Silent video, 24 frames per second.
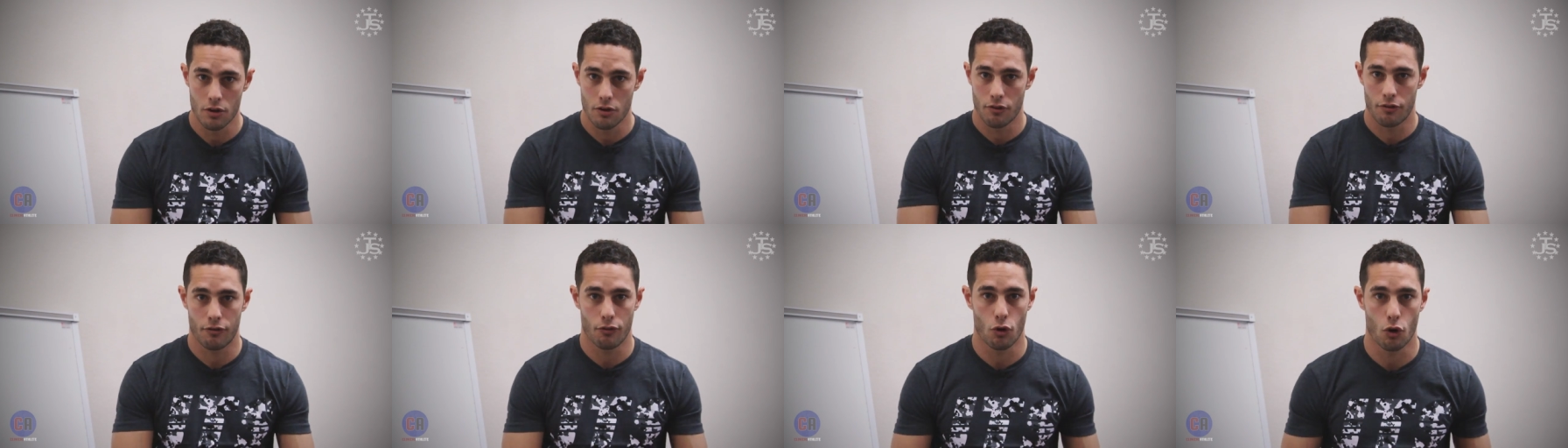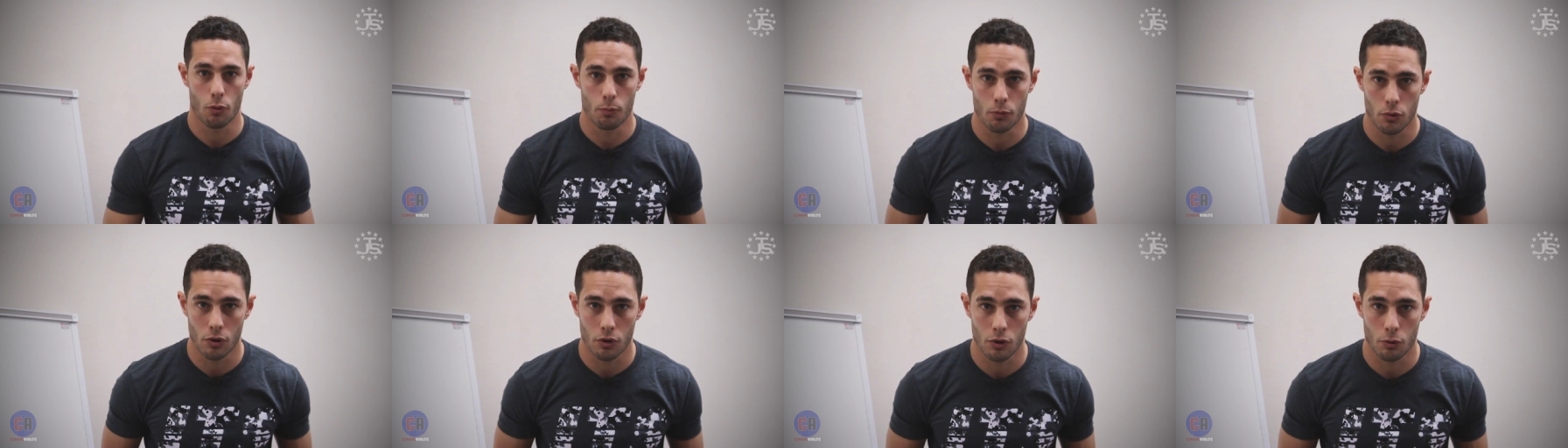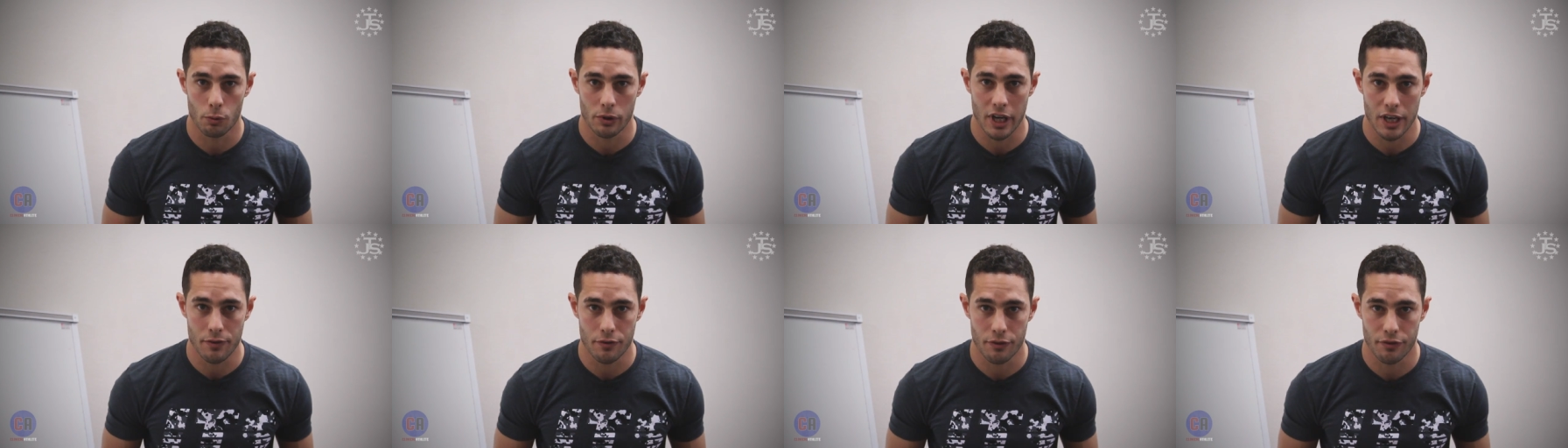foam roll,
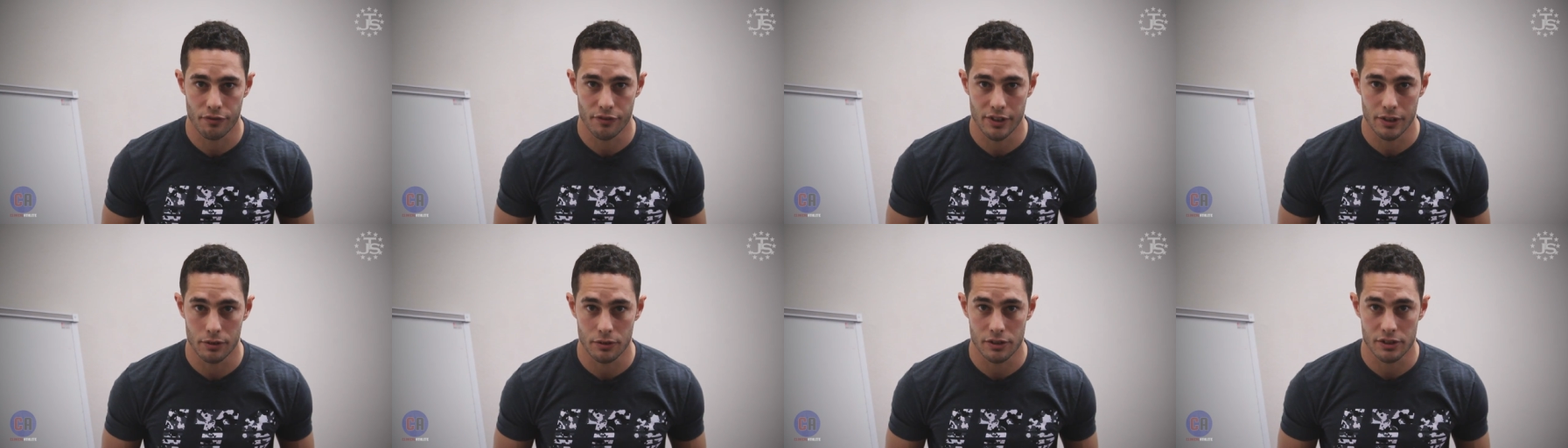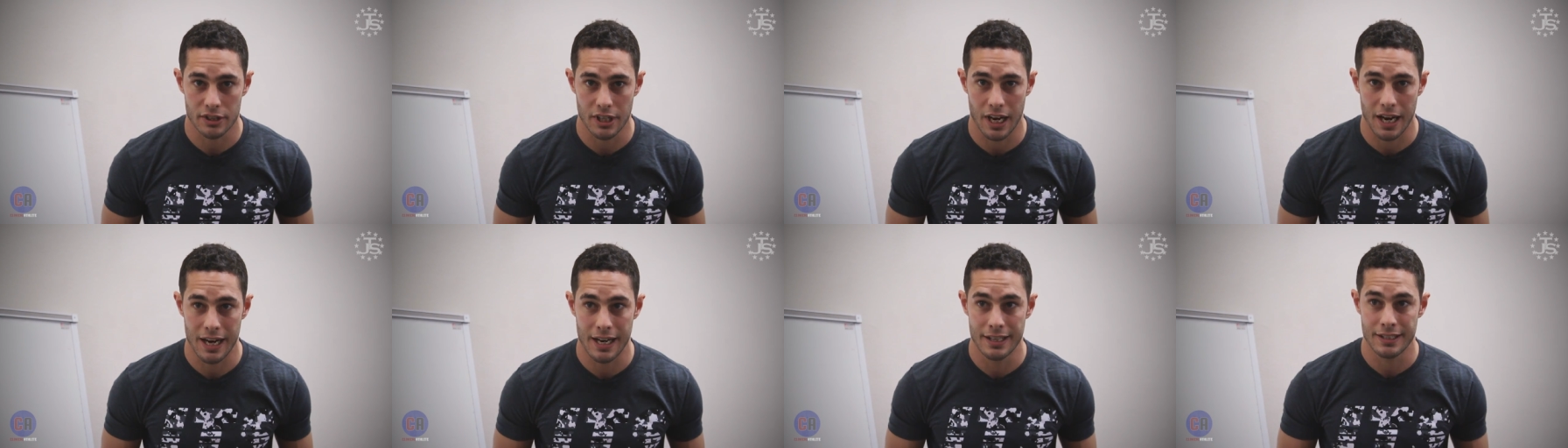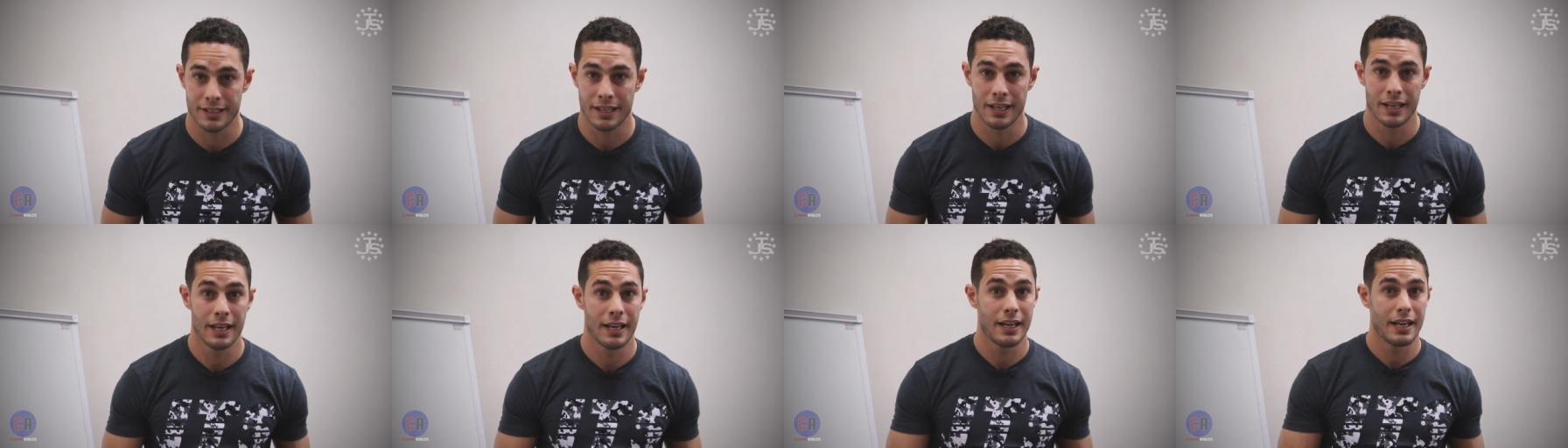whatever feels tight,